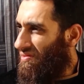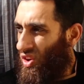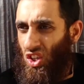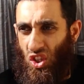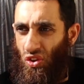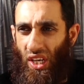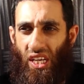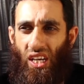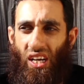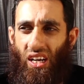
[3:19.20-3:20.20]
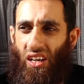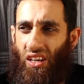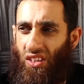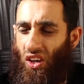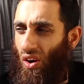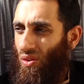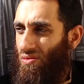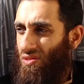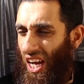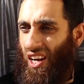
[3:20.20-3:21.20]
luxury, you know,
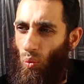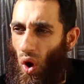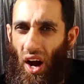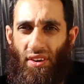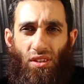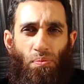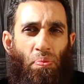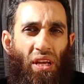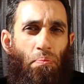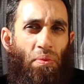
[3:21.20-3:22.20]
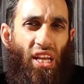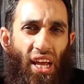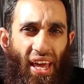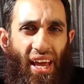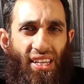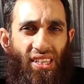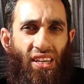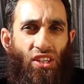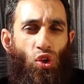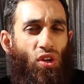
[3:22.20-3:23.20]
second wives, being millionaires
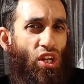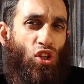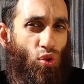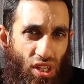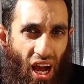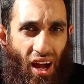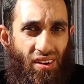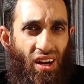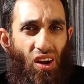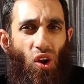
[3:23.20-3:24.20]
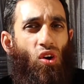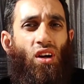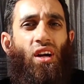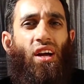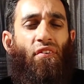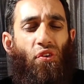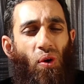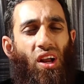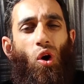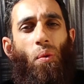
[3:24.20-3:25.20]
and enjoying the dunya. Look, if you
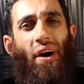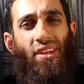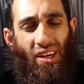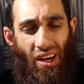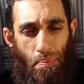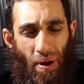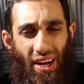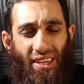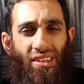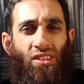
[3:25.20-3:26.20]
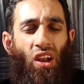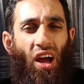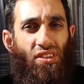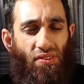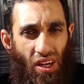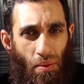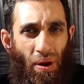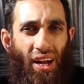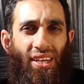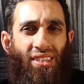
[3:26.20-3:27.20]
want to go by the companions, the lives of the
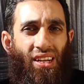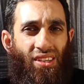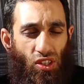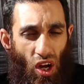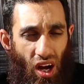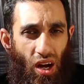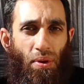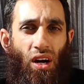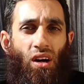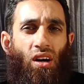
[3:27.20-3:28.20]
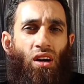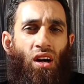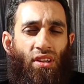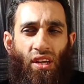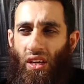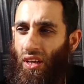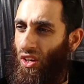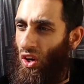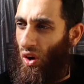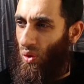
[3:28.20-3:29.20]
companions and the sahaba and the,
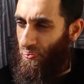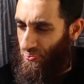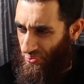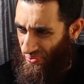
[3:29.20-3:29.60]
you know,